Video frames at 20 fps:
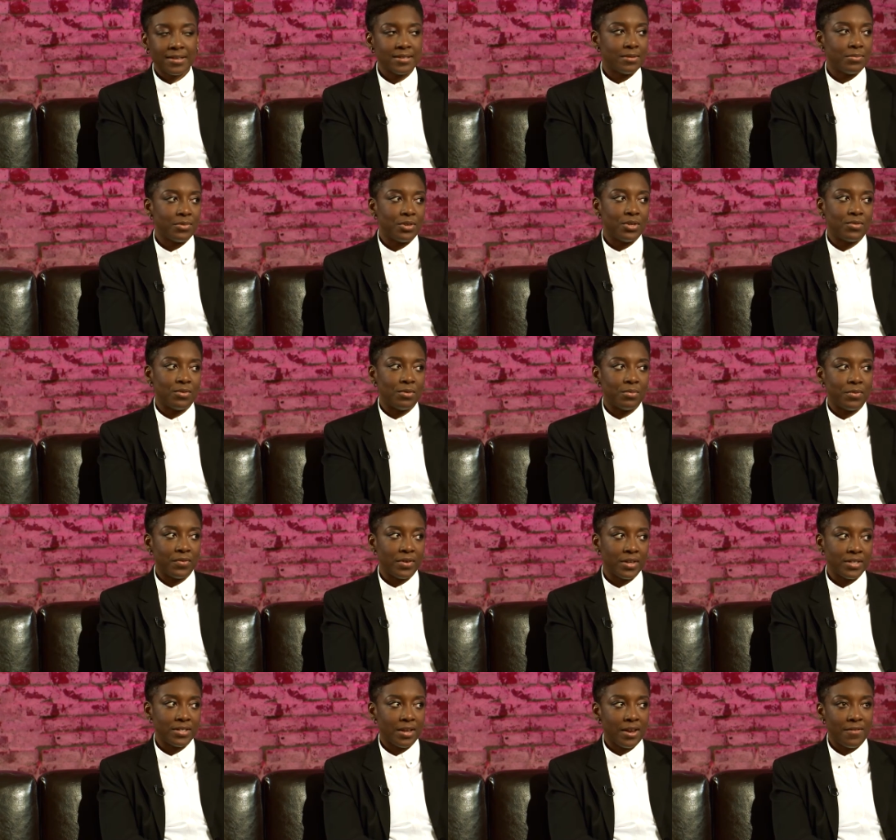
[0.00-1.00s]
to be a group of us.
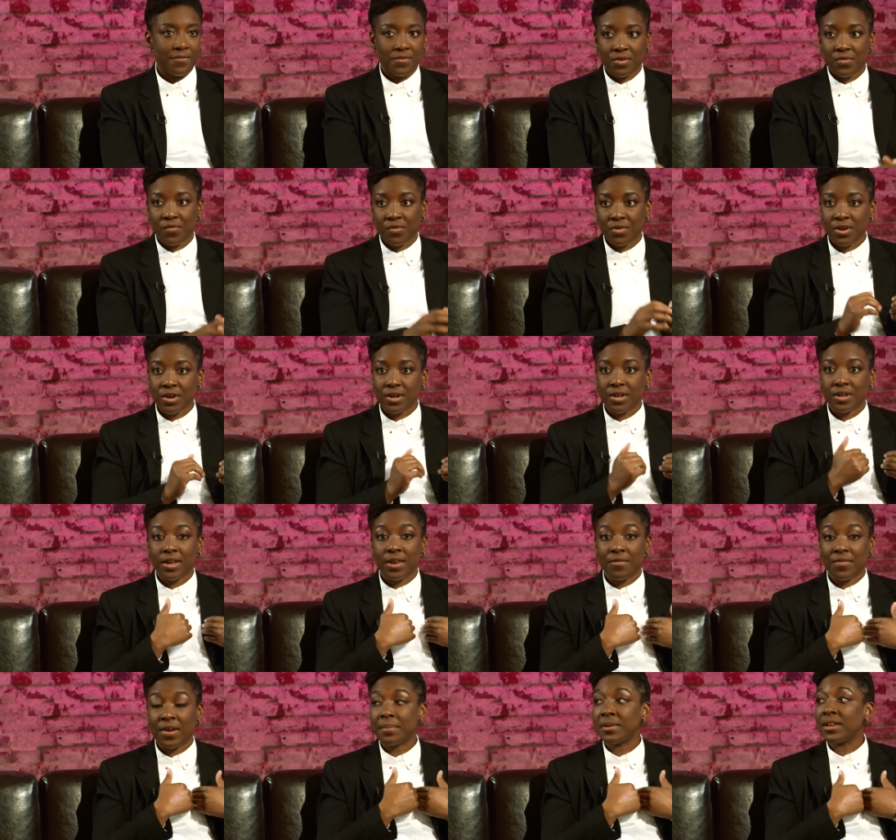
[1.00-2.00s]
If
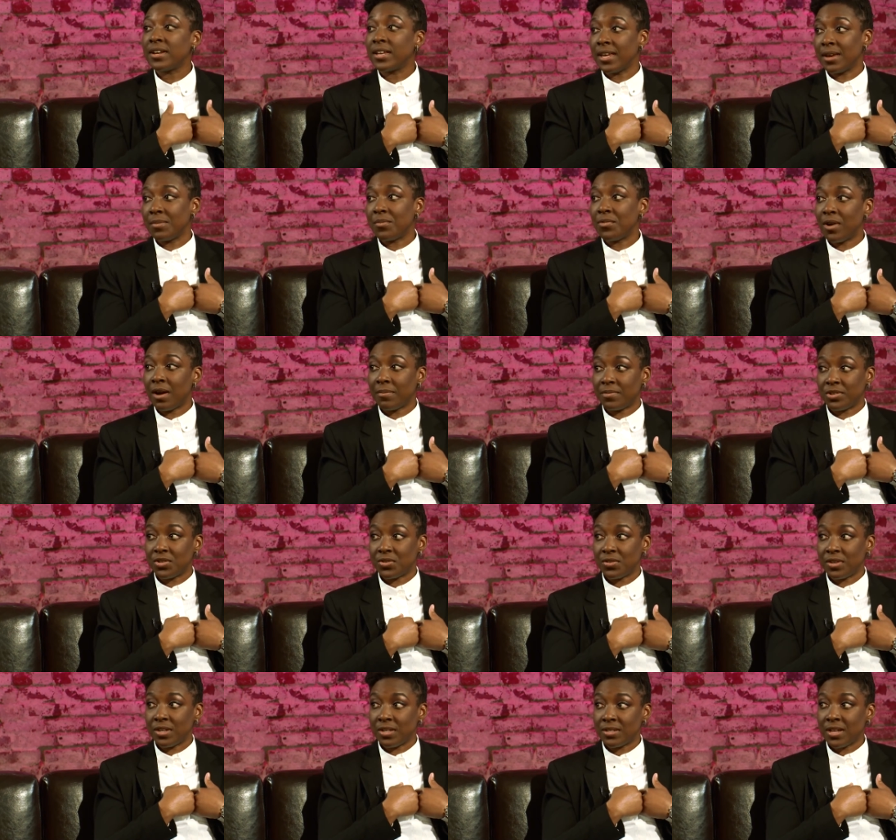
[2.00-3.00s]
I'm gonna get more
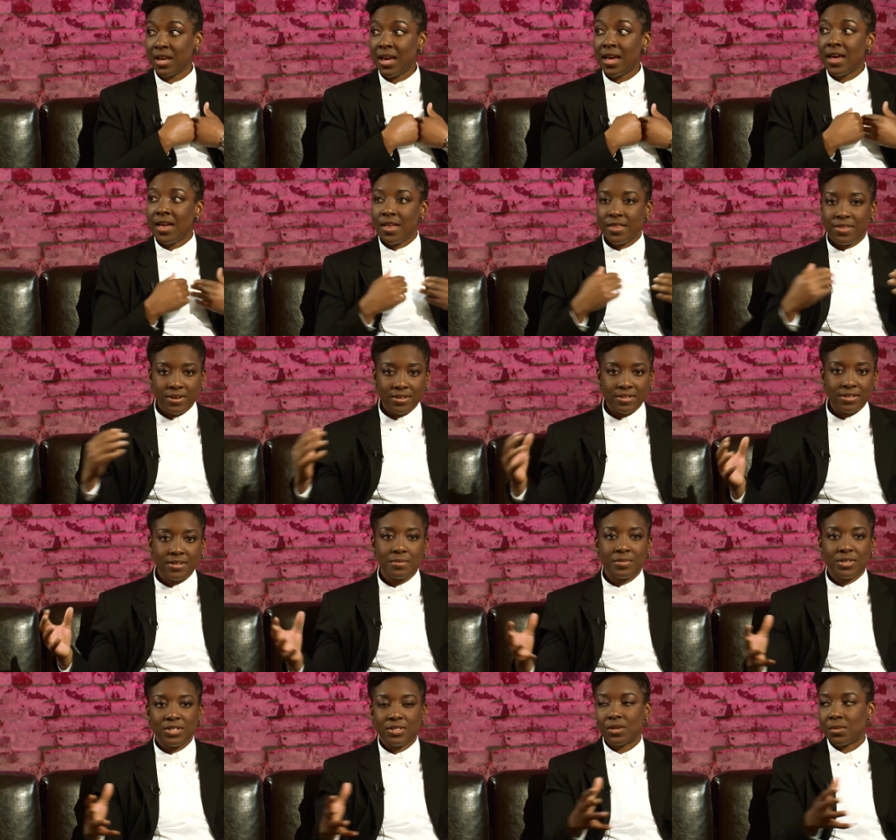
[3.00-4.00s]
opportunities, there's gonna be
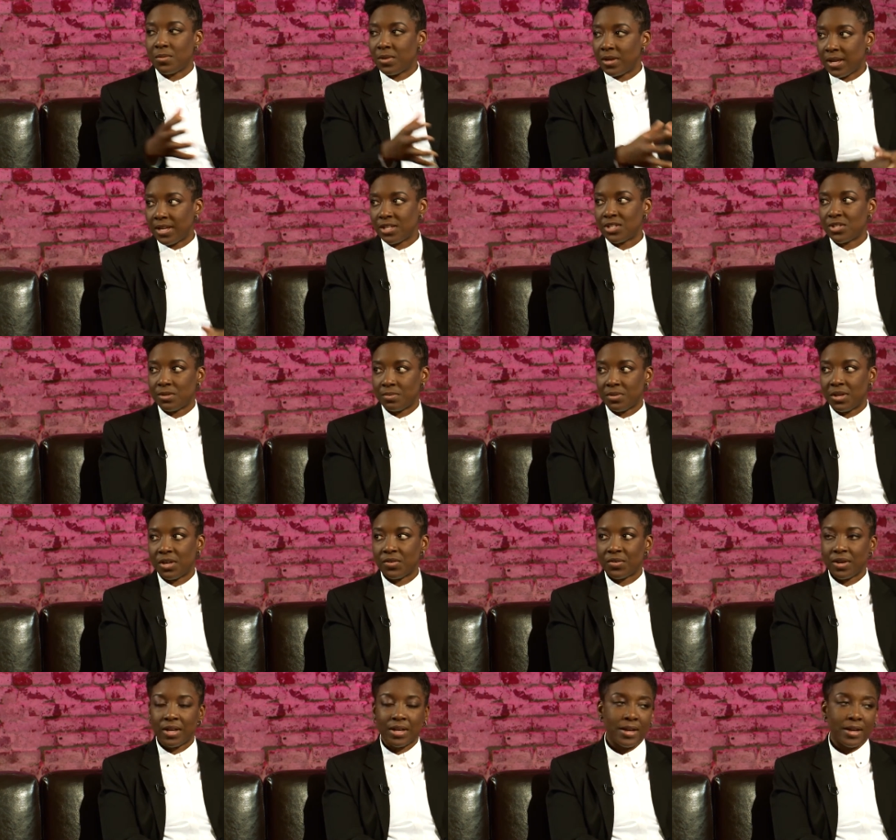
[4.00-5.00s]
someone that should be creating